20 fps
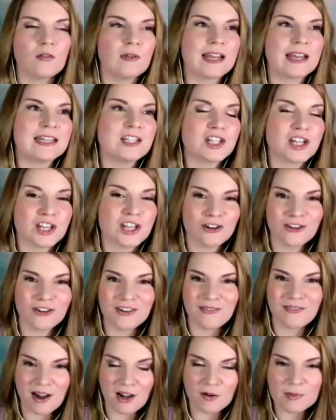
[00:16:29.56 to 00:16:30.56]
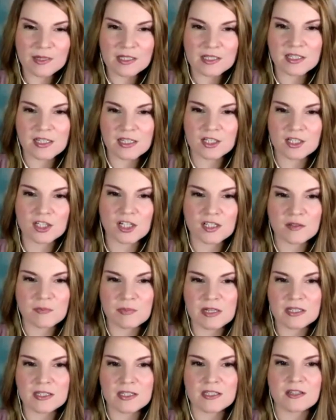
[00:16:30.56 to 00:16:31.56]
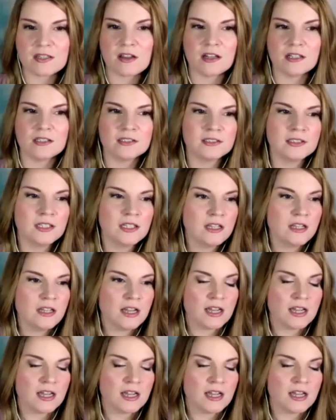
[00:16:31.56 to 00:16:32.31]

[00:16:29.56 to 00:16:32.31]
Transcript: arranging your environments like chess pieces on